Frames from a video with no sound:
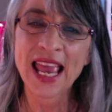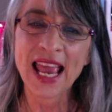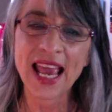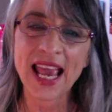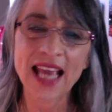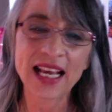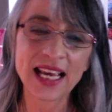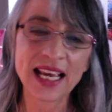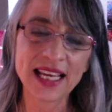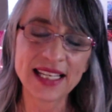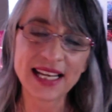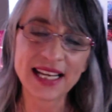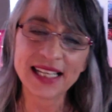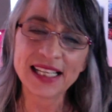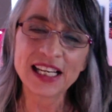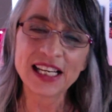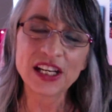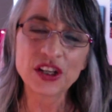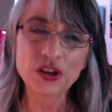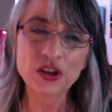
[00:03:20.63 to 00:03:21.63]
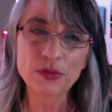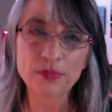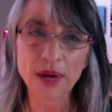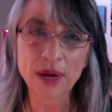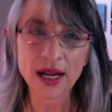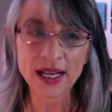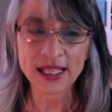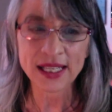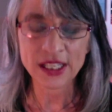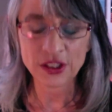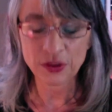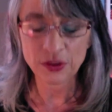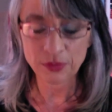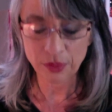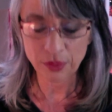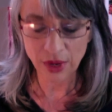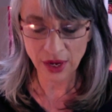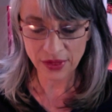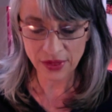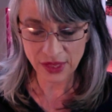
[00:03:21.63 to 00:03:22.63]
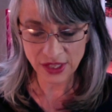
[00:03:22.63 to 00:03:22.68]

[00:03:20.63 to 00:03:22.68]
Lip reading: And connecting in your body and your breath,